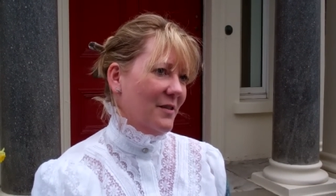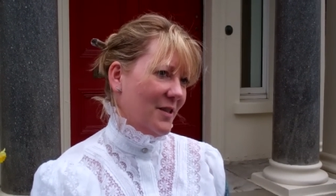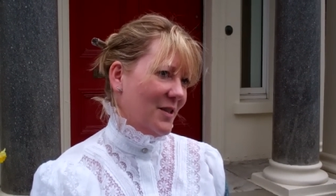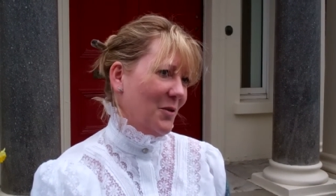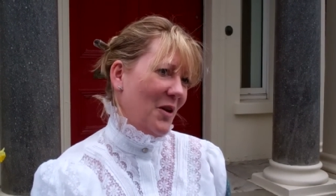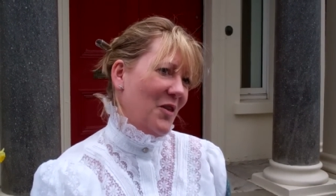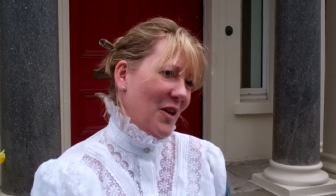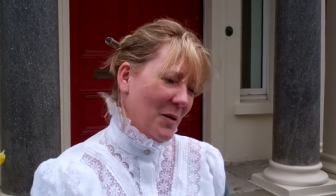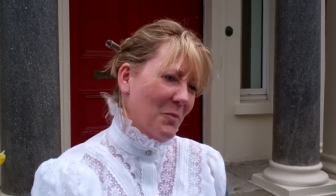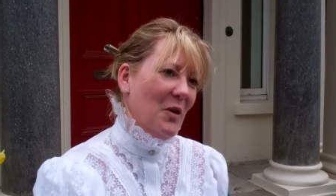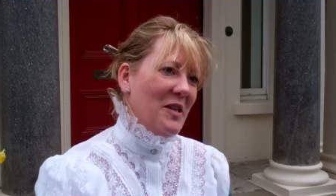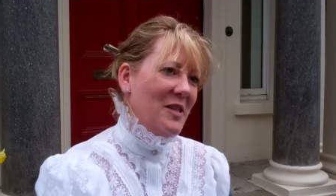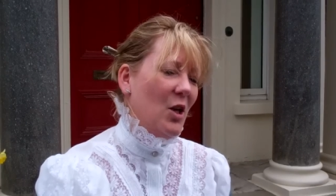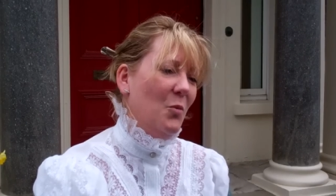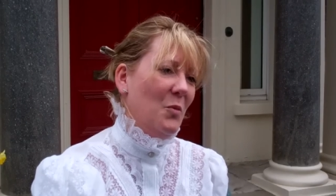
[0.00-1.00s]
So I think it
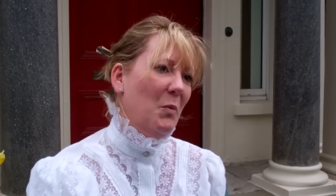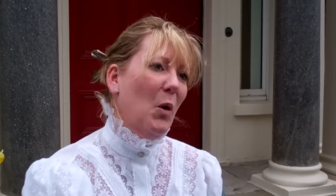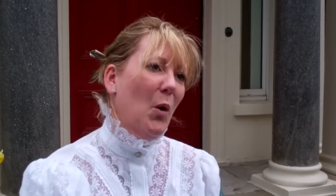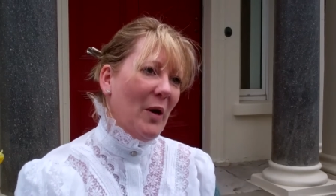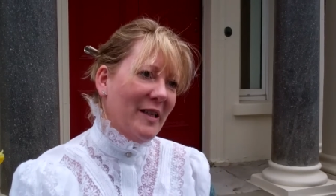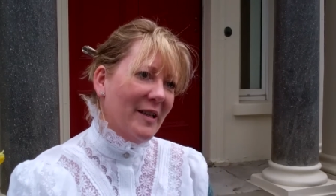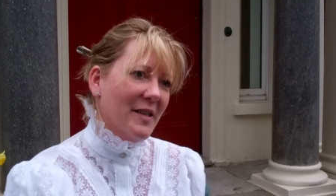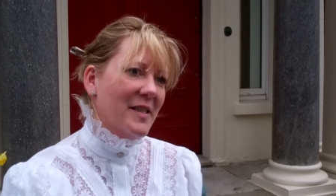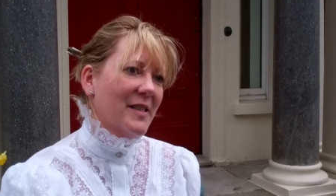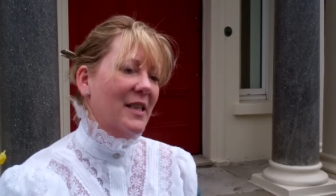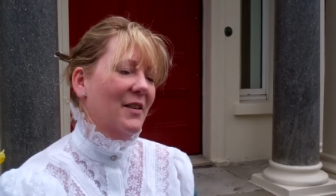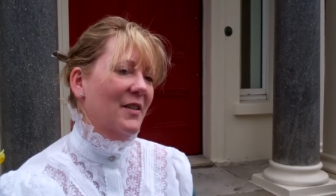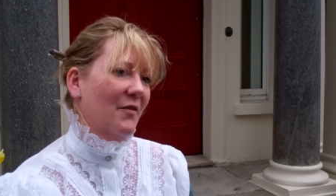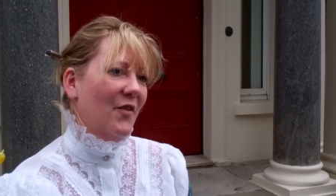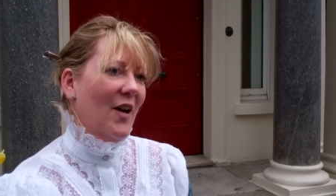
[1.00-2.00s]
brings home the
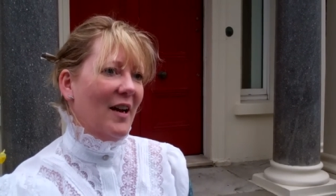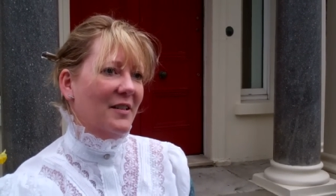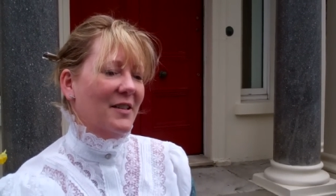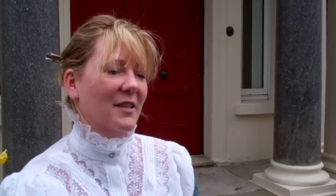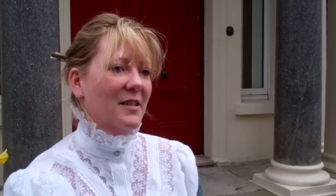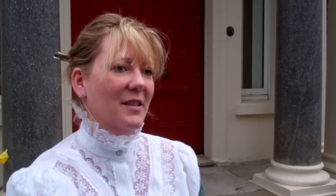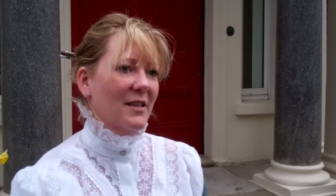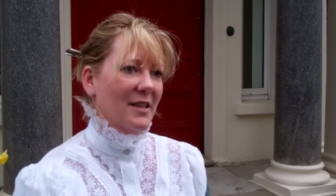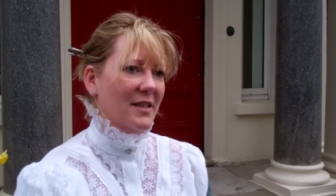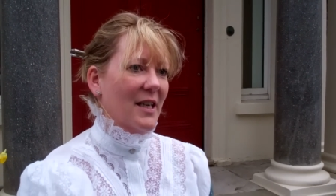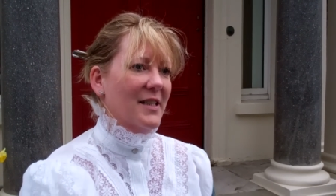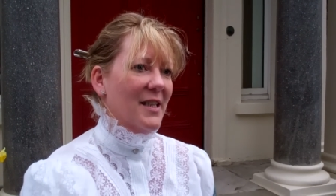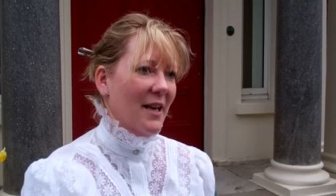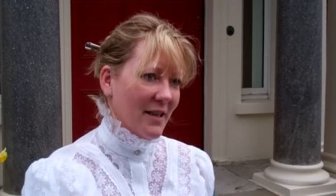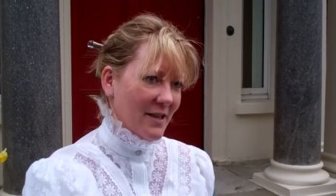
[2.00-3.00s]
poignancy and the fact that the
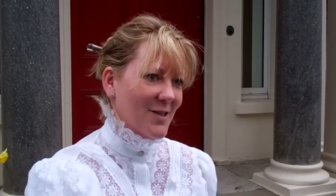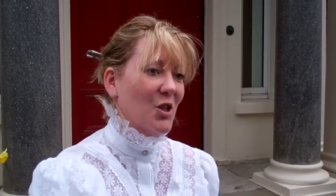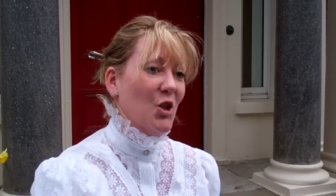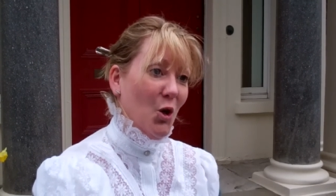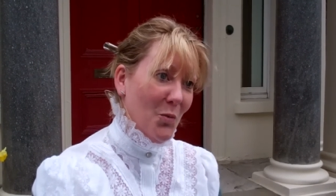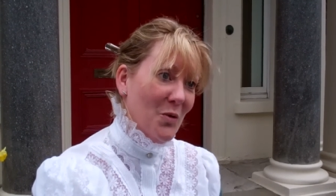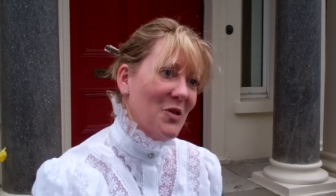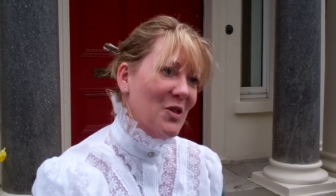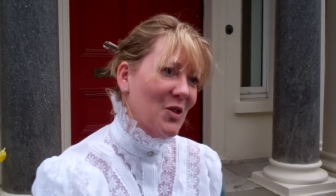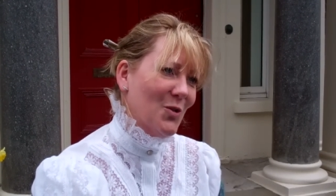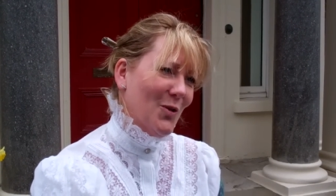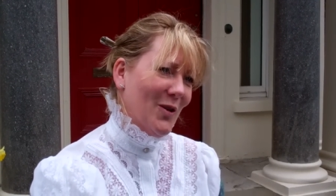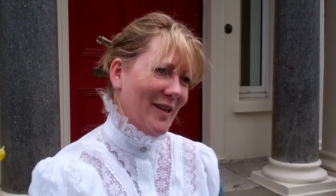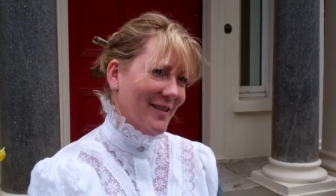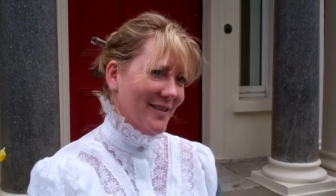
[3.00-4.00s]
Titanic is a human
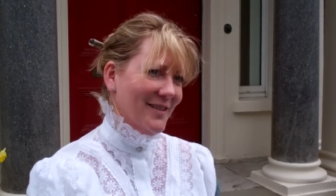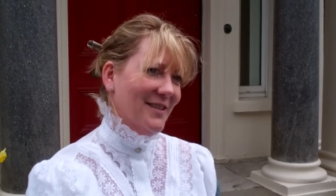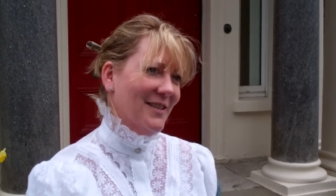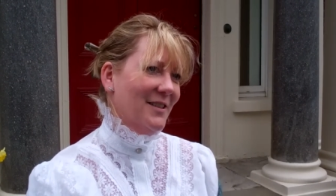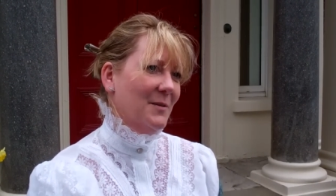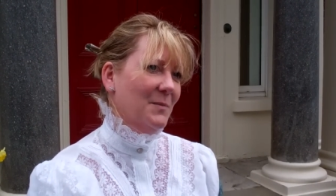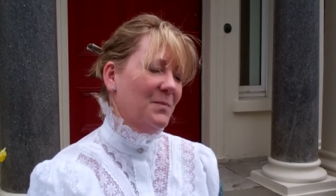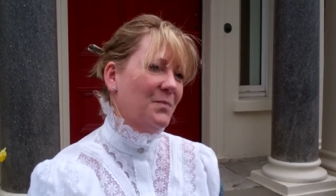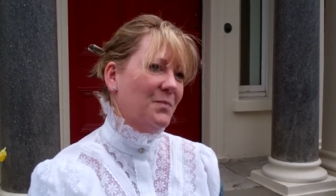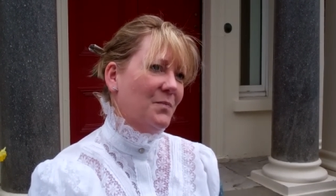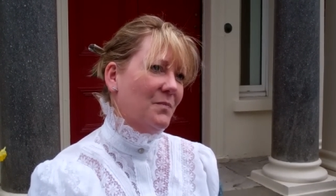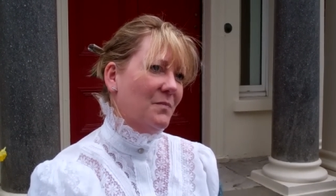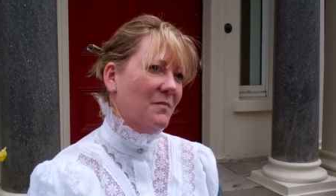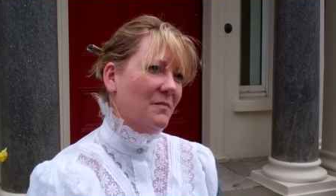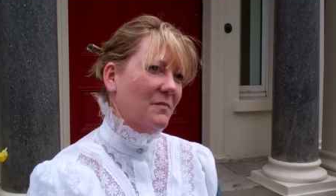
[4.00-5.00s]
story. And you're
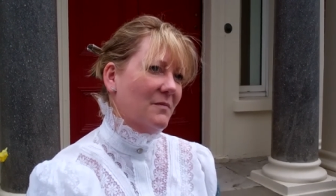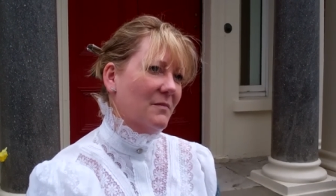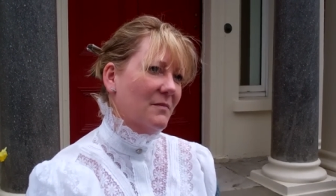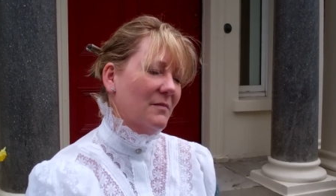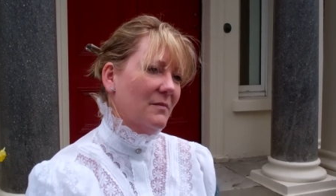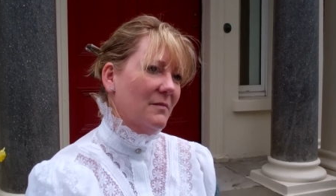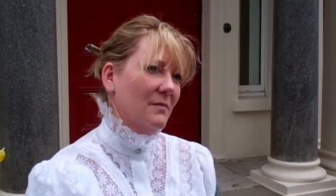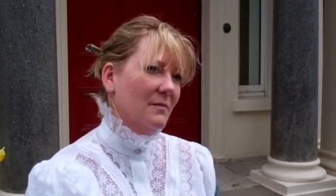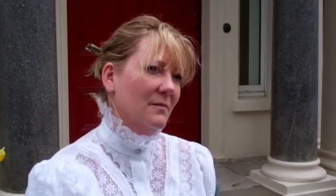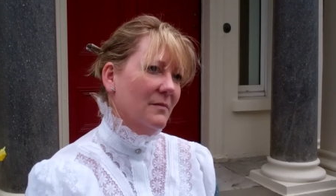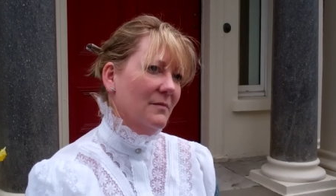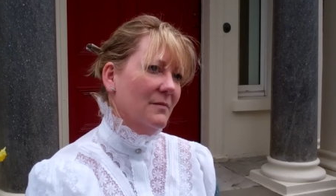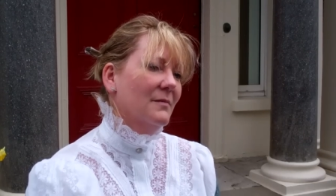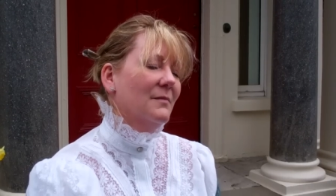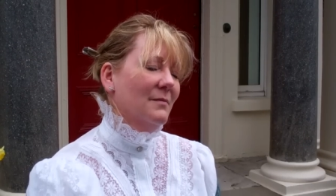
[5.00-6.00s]
involved in the tourism
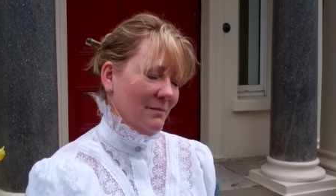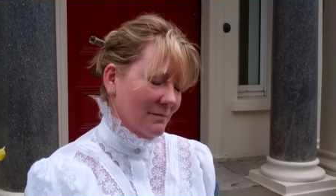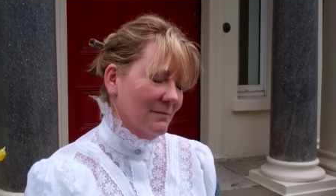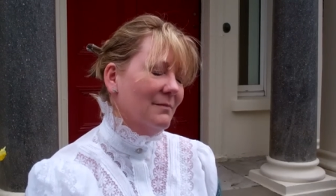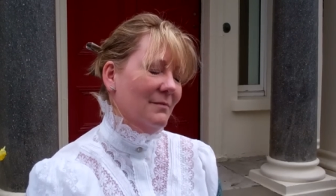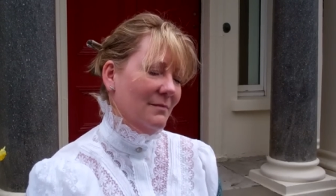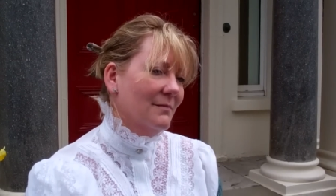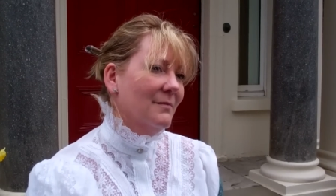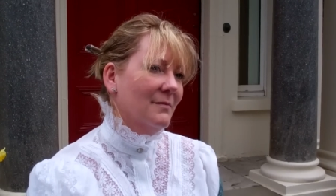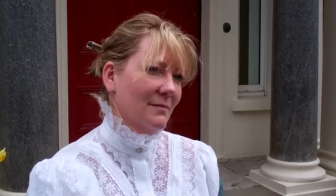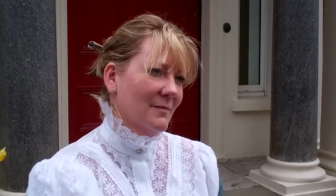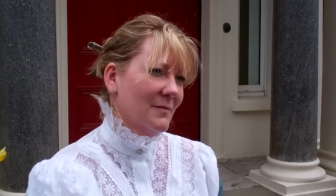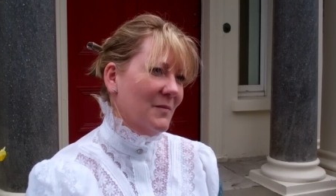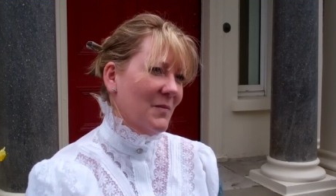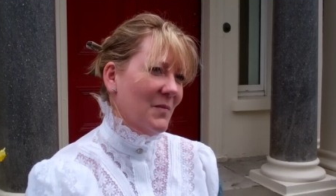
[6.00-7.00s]
side of Titanic. Tell me a
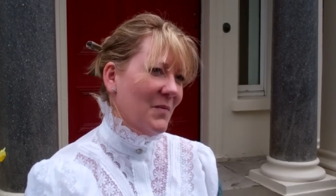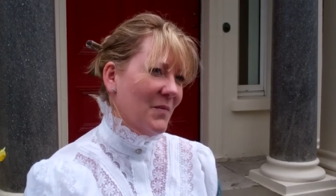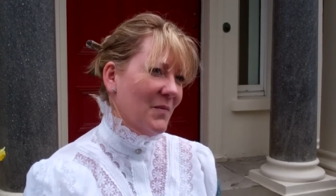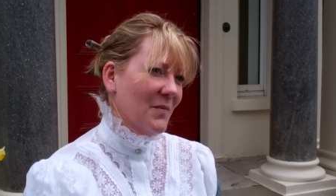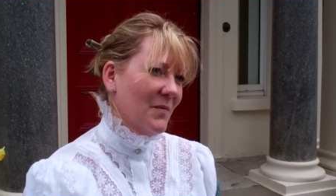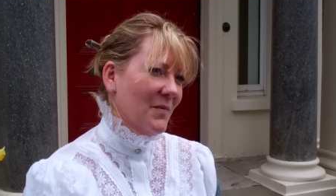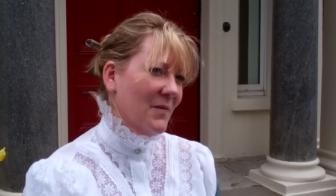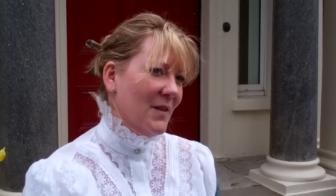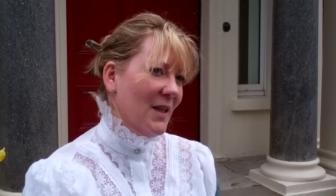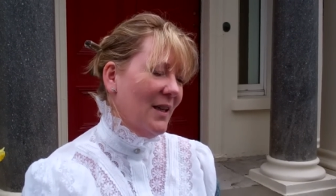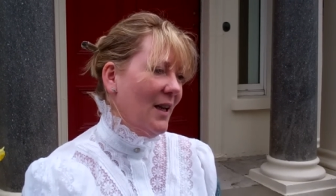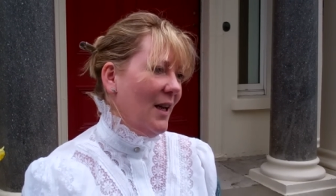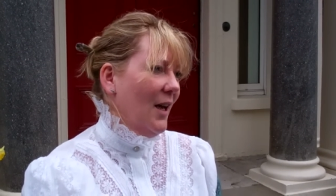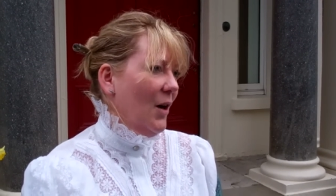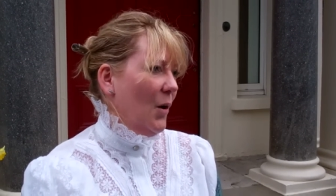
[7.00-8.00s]
little bit about
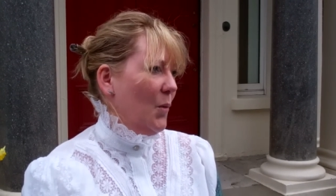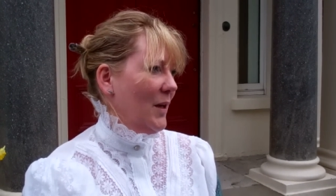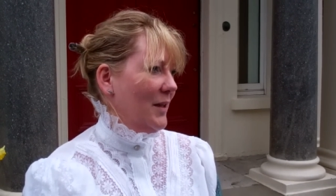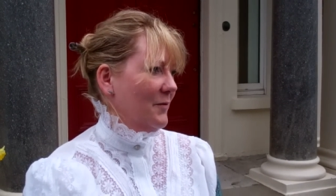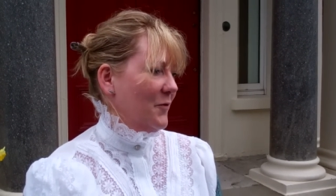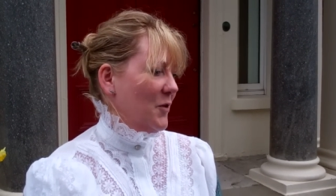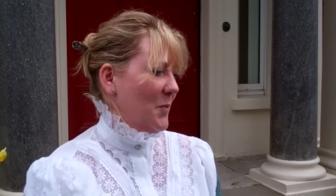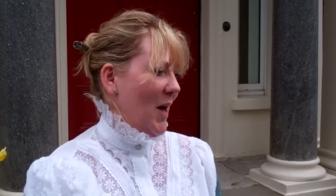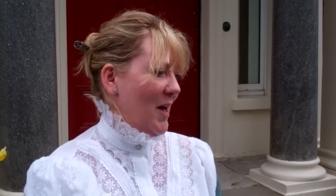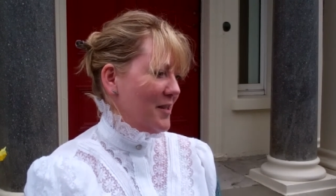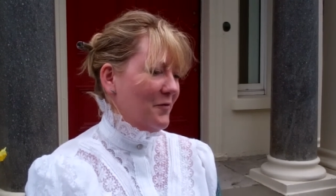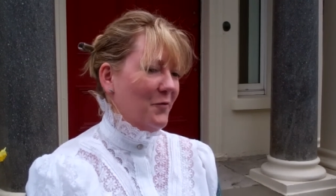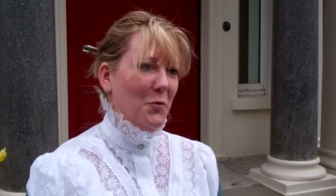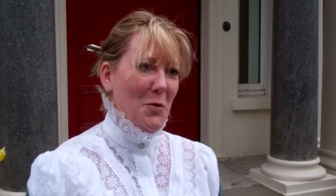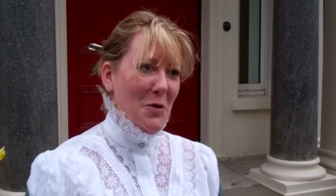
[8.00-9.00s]
that. Well, for the
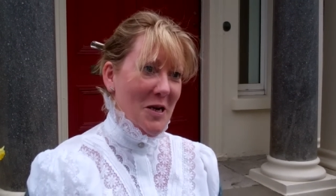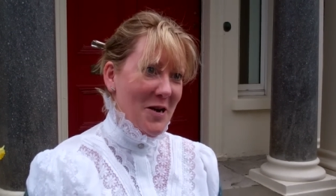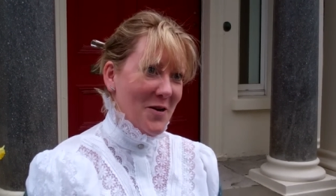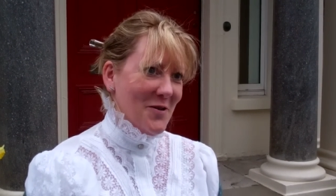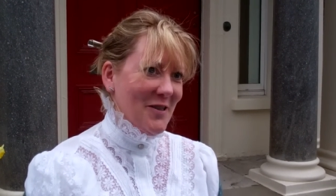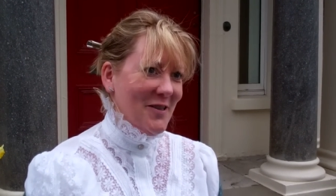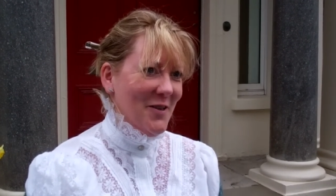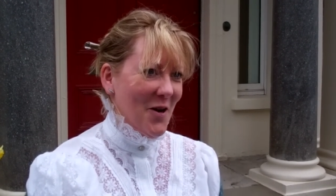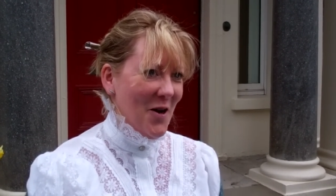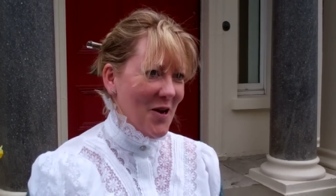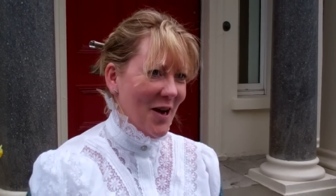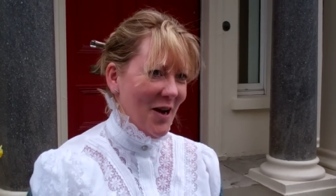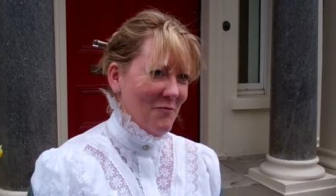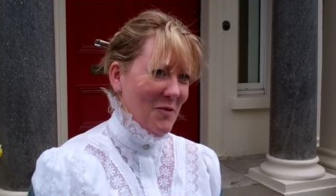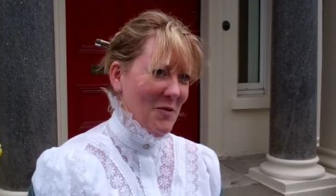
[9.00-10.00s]
past four years now,
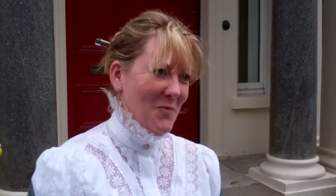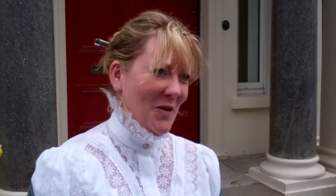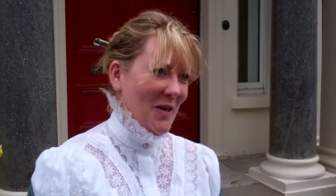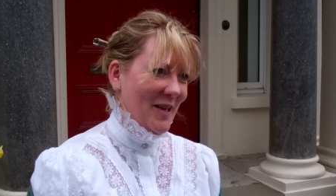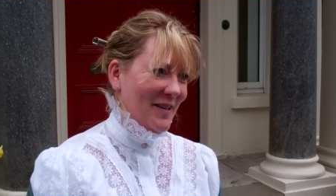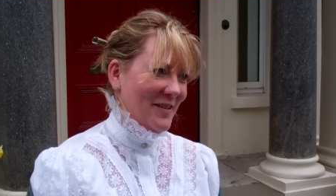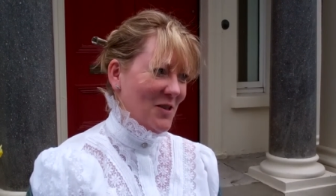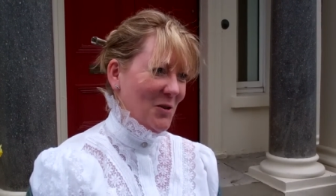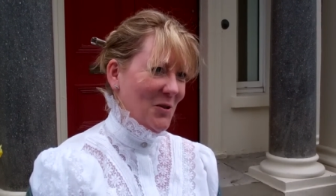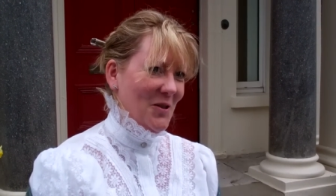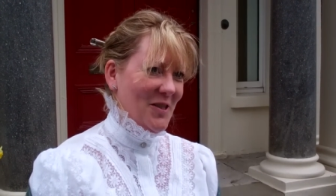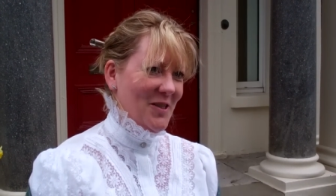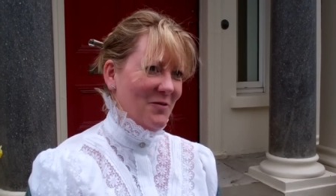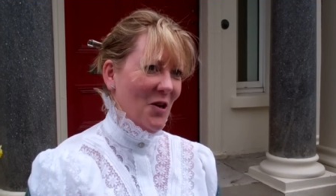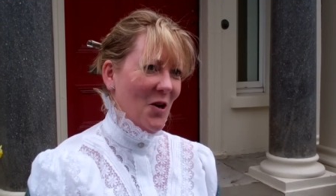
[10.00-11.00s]
I've been bringing tourists